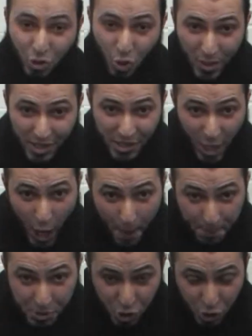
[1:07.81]
Doing the
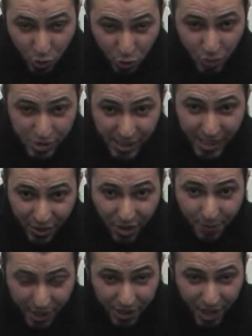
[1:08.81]
optionals in
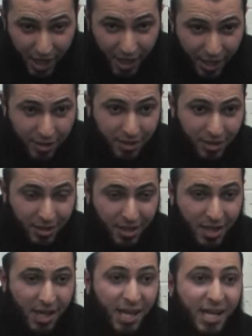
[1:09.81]
Ramadan
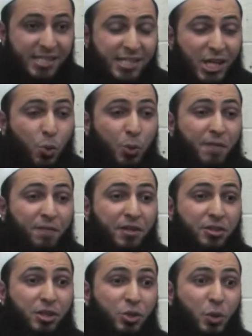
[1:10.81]
is
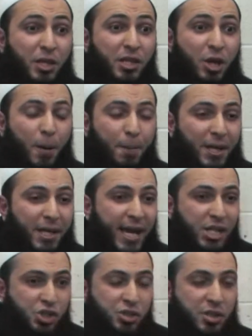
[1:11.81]
equivalent to doing the
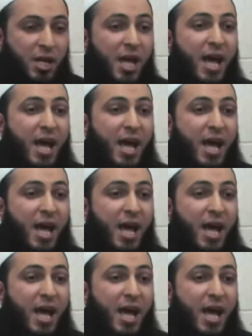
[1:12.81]
obligation.